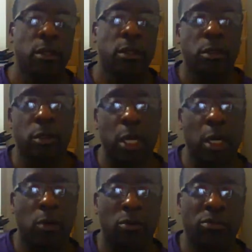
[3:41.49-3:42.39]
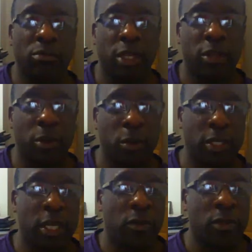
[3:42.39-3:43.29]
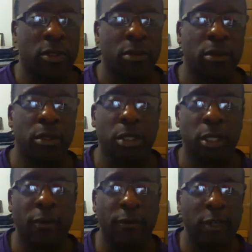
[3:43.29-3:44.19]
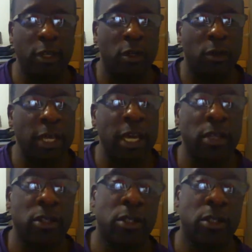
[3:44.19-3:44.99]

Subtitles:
So I'll get those out, get a video on that.